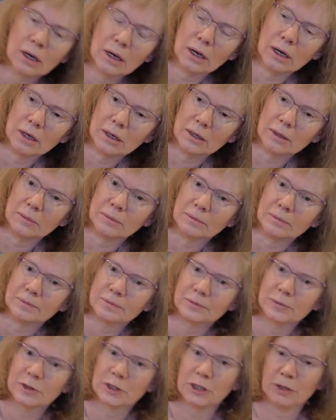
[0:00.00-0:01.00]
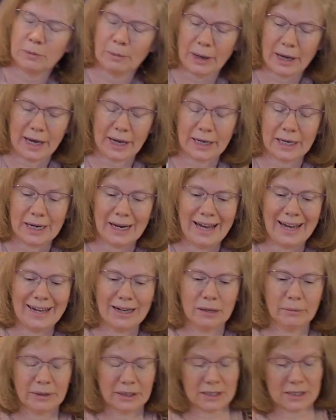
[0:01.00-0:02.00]
to pack it
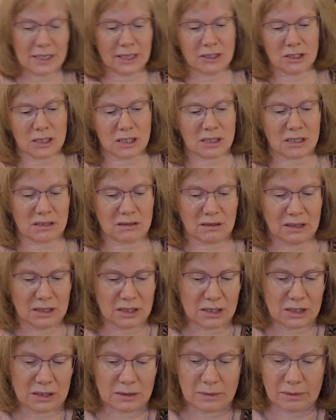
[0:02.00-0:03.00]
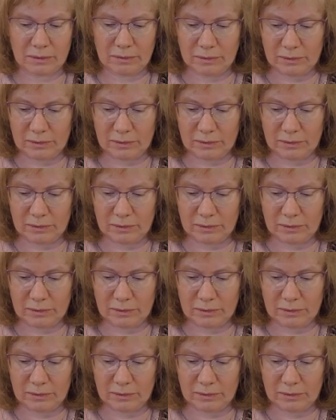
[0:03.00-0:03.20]
out, because that just is